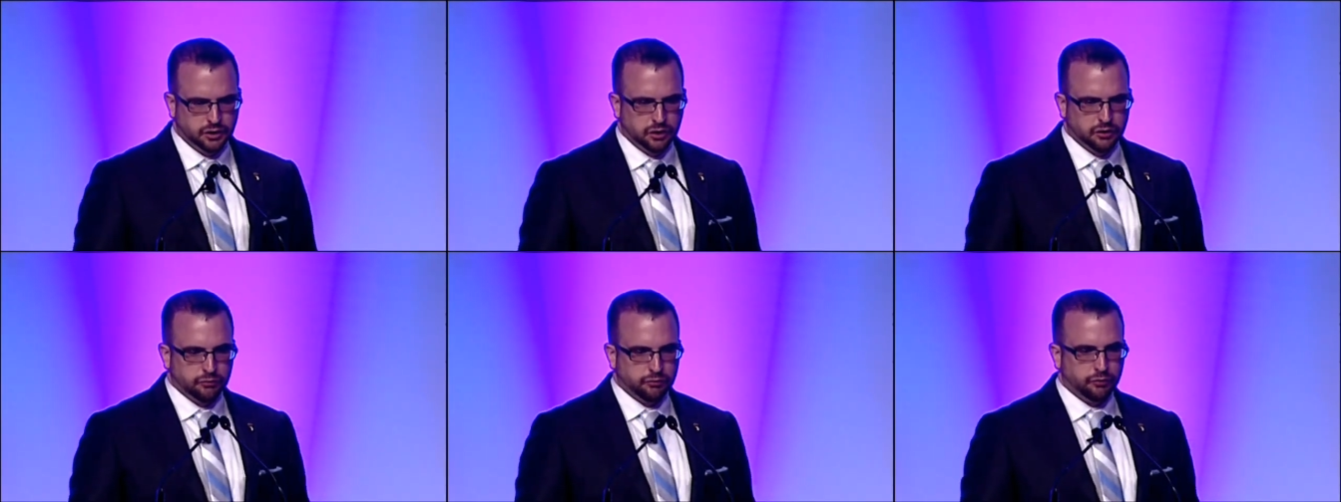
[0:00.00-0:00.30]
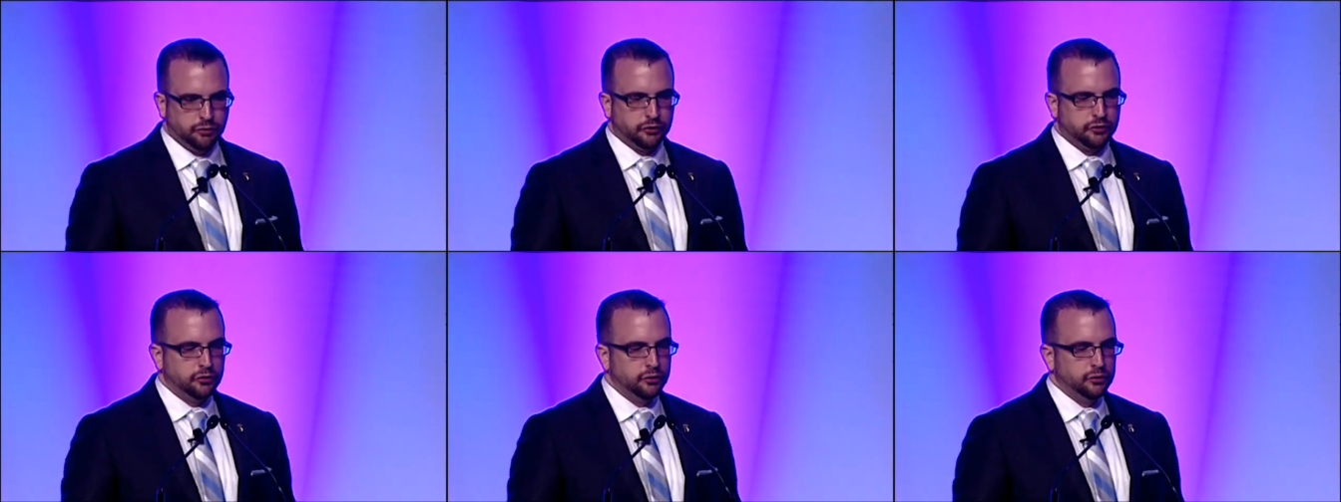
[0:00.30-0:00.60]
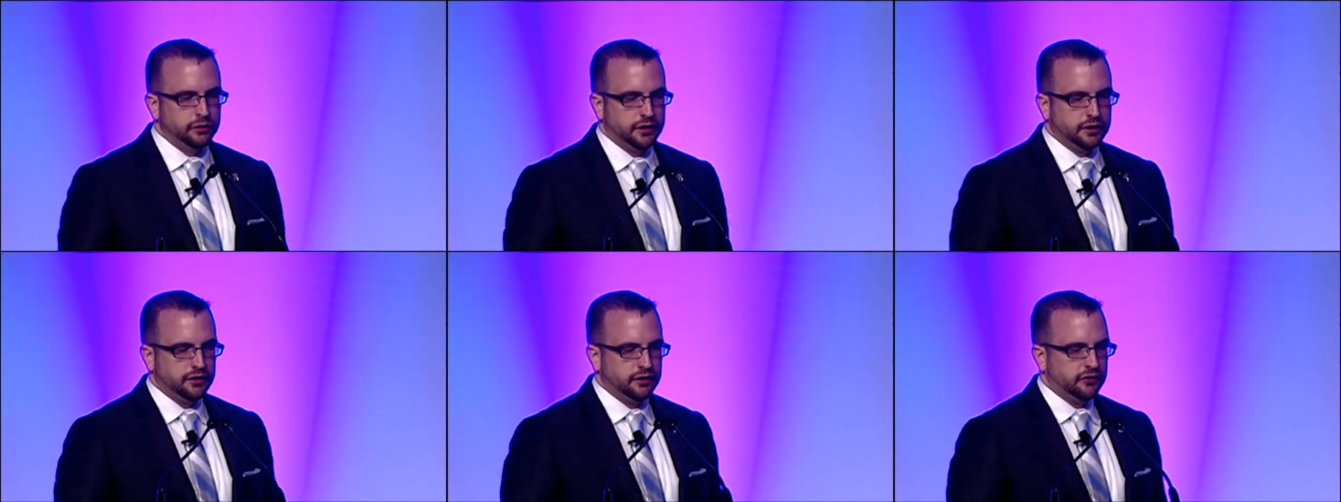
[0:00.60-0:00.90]
For 2
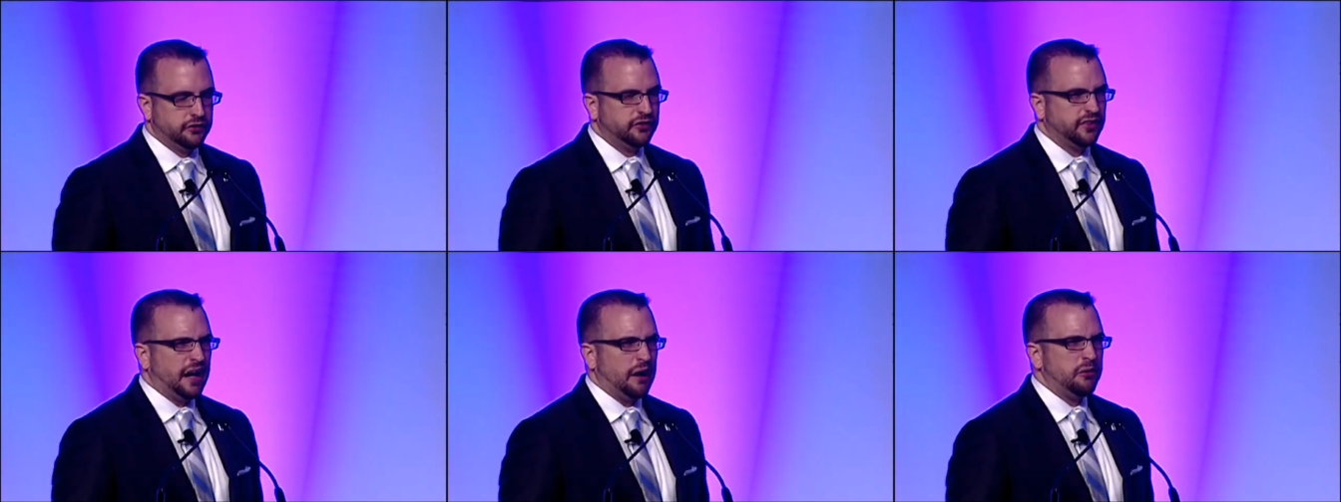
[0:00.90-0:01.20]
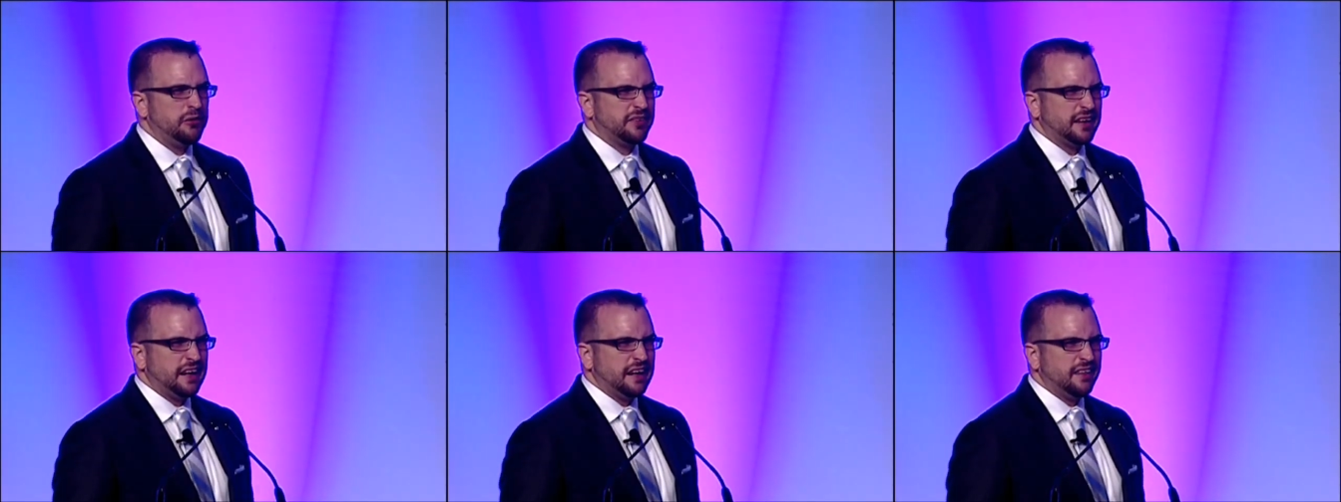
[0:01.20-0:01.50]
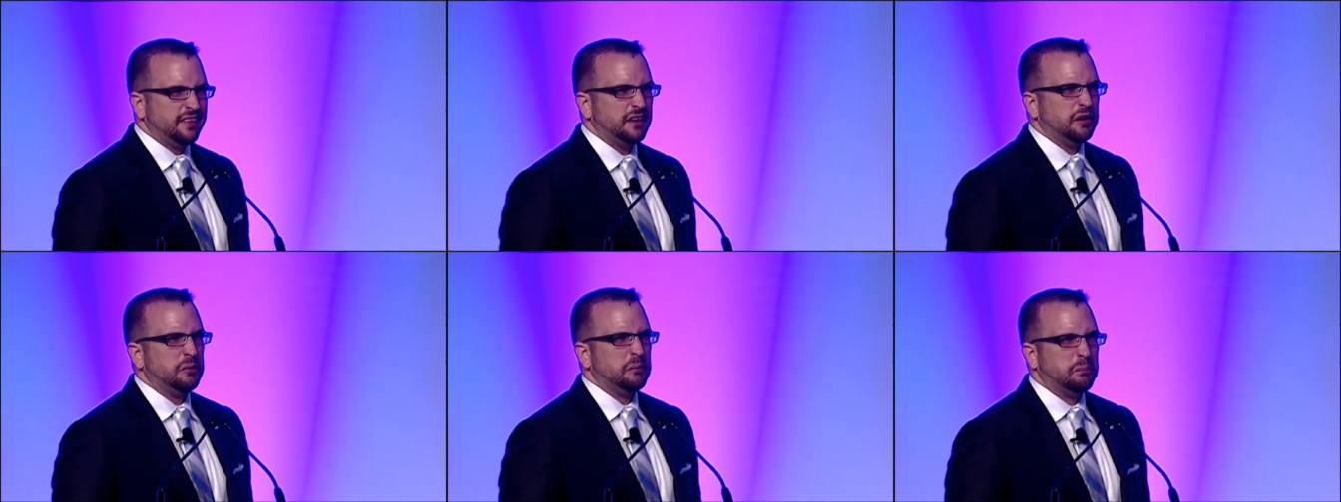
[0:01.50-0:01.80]
years, I was
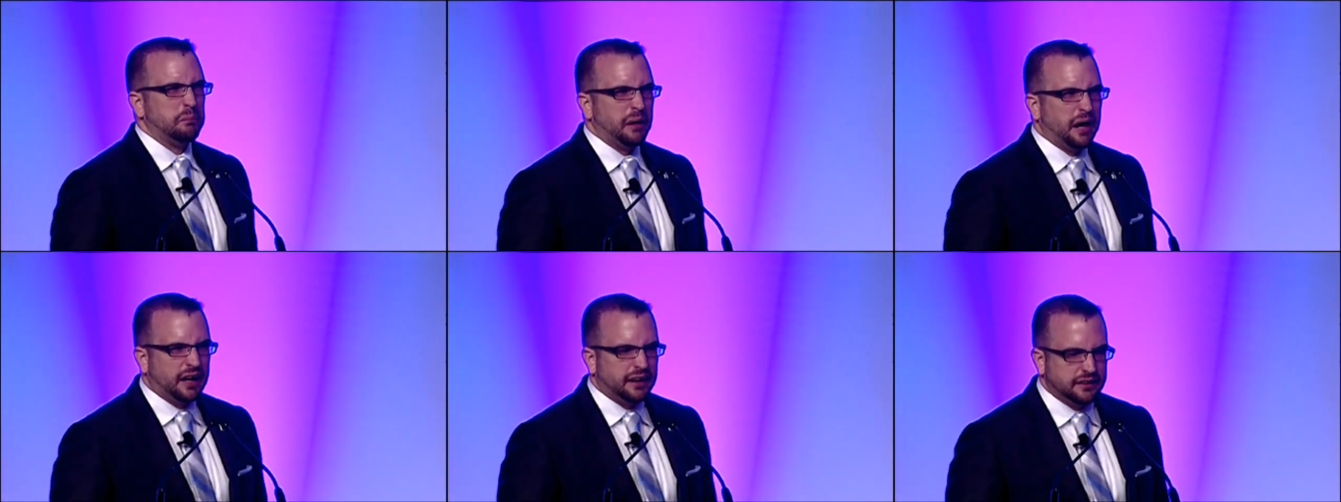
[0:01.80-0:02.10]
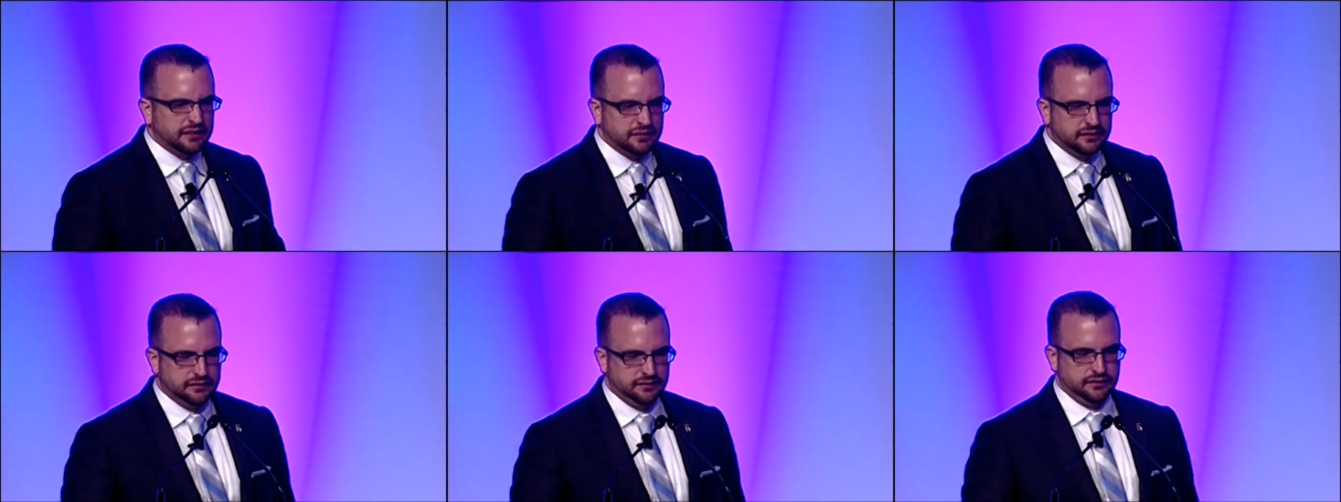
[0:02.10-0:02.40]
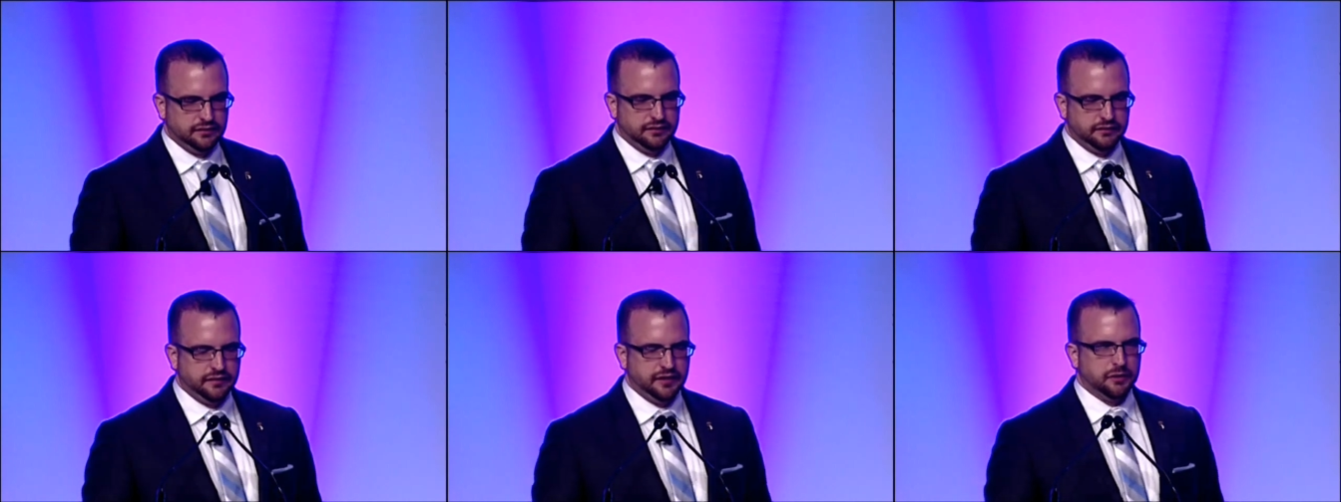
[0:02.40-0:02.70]
anything but
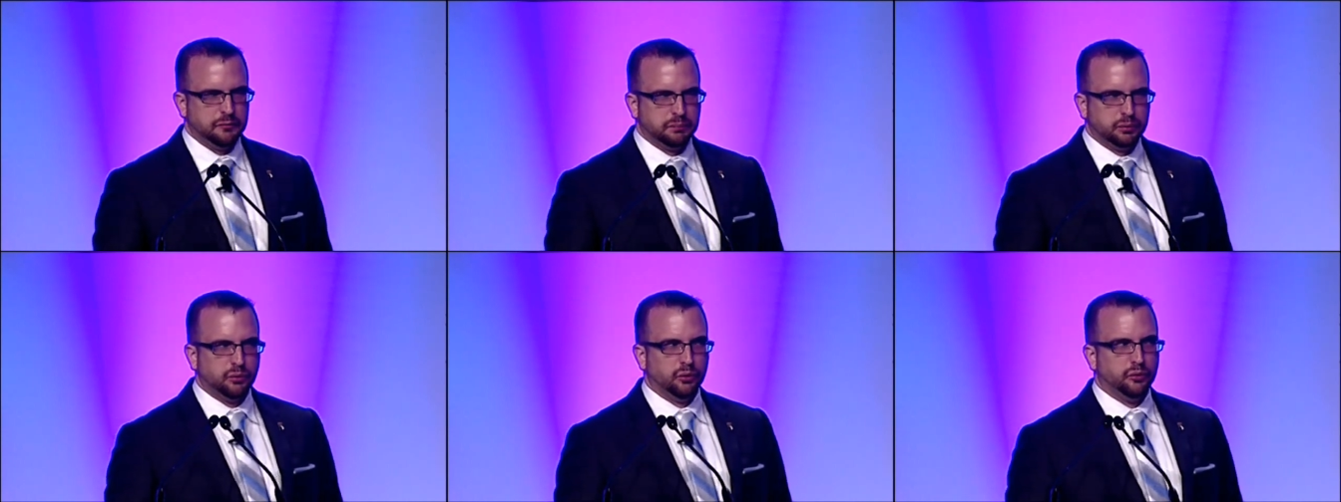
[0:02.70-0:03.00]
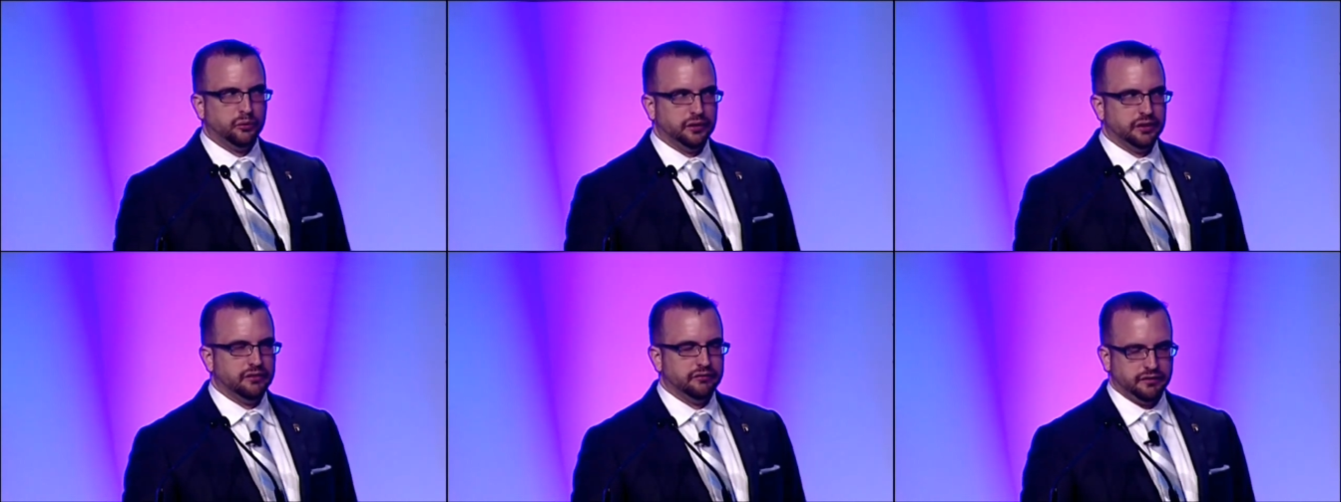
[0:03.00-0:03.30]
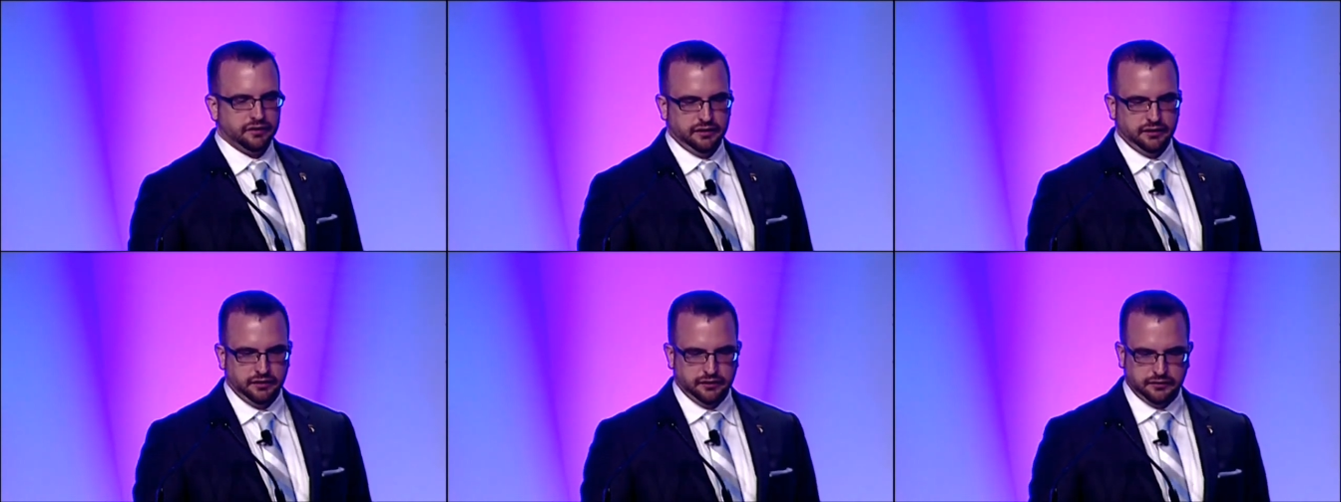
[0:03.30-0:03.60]
the employee of the
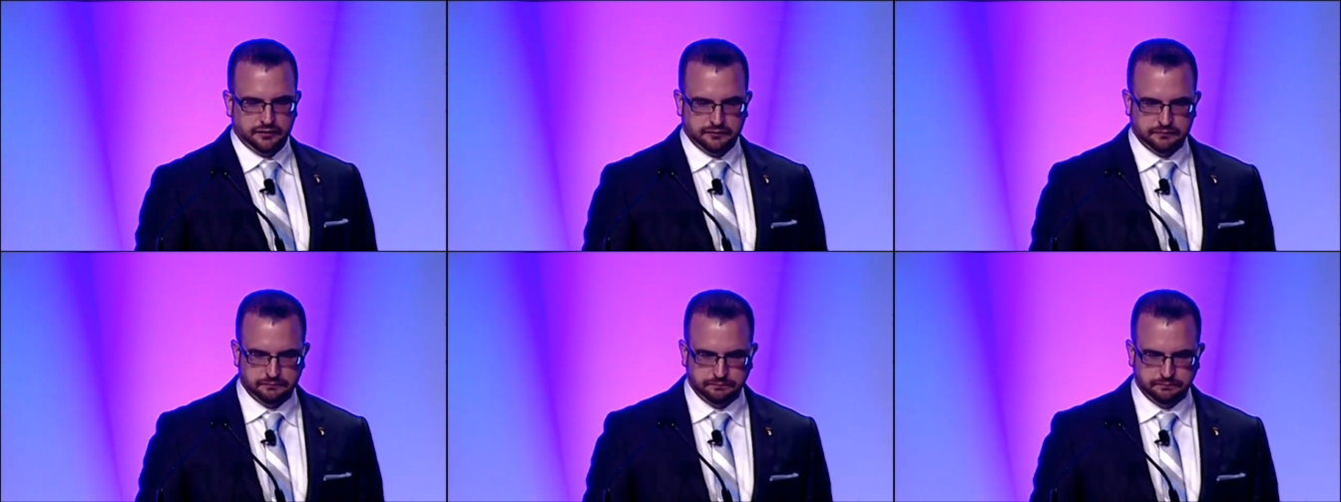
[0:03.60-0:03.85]
year.